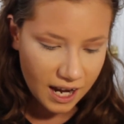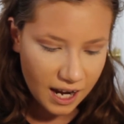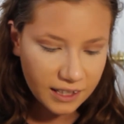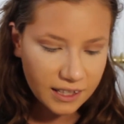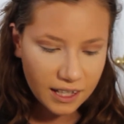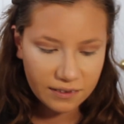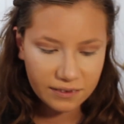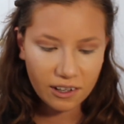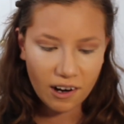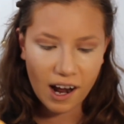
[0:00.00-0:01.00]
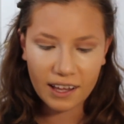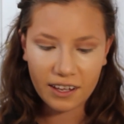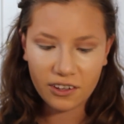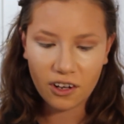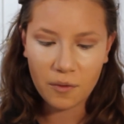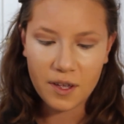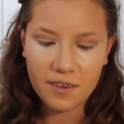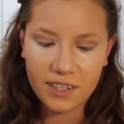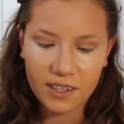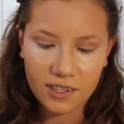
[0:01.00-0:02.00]
And then for our eyeliner, I'll be
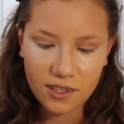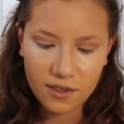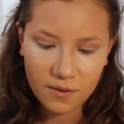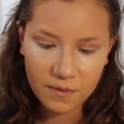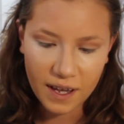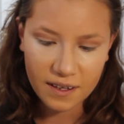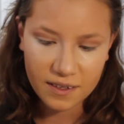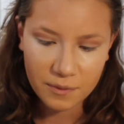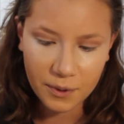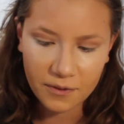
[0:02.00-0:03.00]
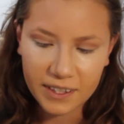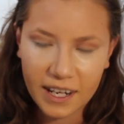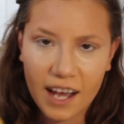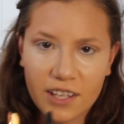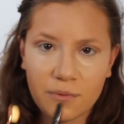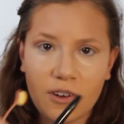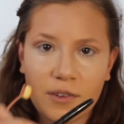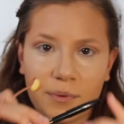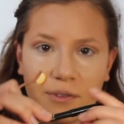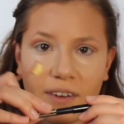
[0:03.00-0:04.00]
using the Too Faced Perfect Eyes
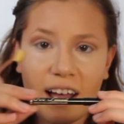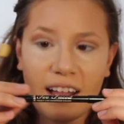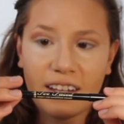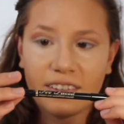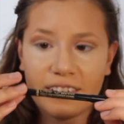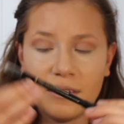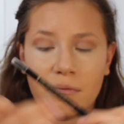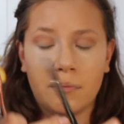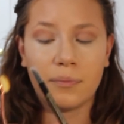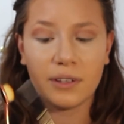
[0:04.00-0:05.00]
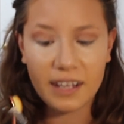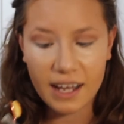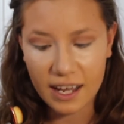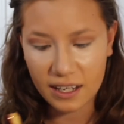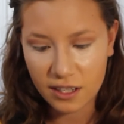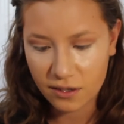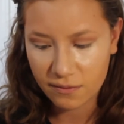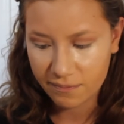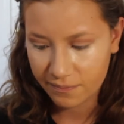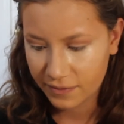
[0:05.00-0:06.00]
Waterproof Eyeliner in black.
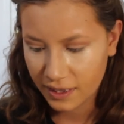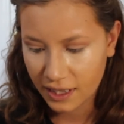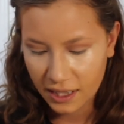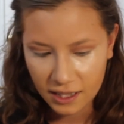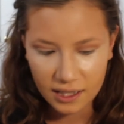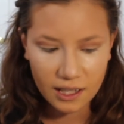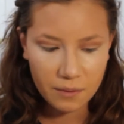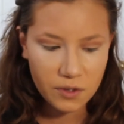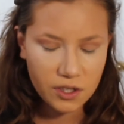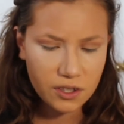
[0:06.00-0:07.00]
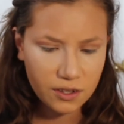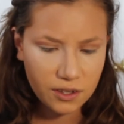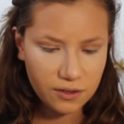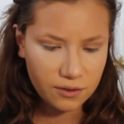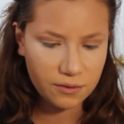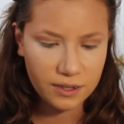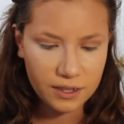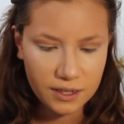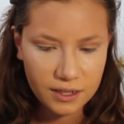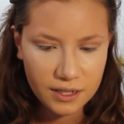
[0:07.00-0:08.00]
And I'm just going to
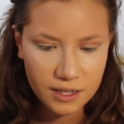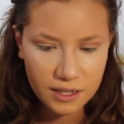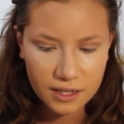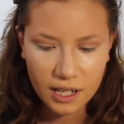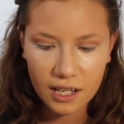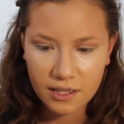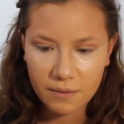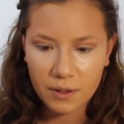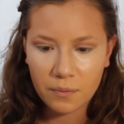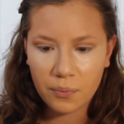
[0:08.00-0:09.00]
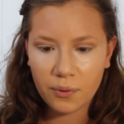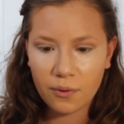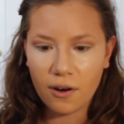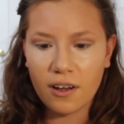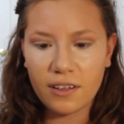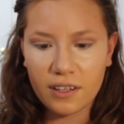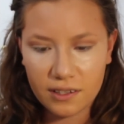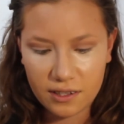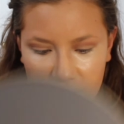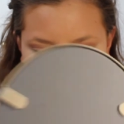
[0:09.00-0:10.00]
take some of the
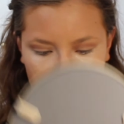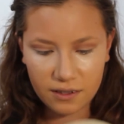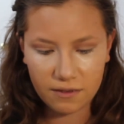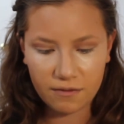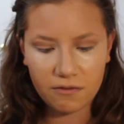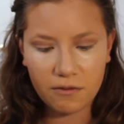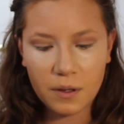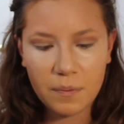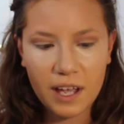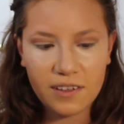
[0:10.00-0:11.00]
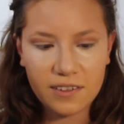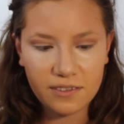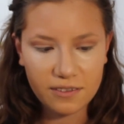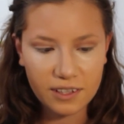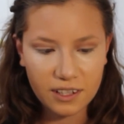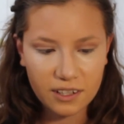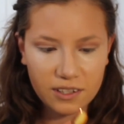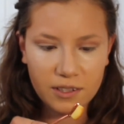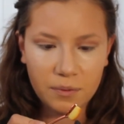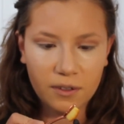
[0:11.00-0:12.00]
product from the pencil and then
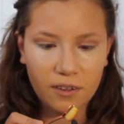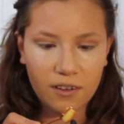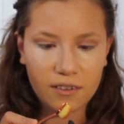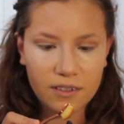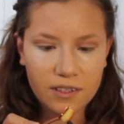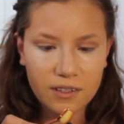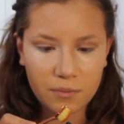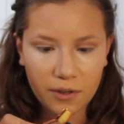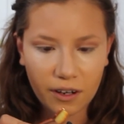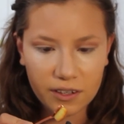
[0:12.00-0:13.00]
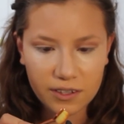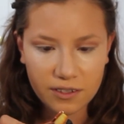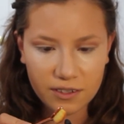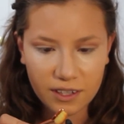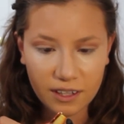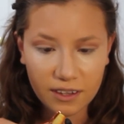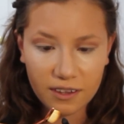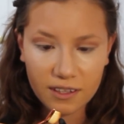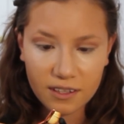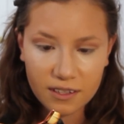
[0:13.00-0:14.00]
just put it onto the brush just like
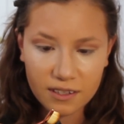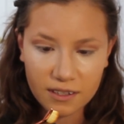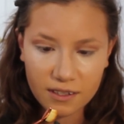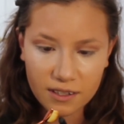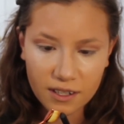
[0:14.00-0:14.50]
this.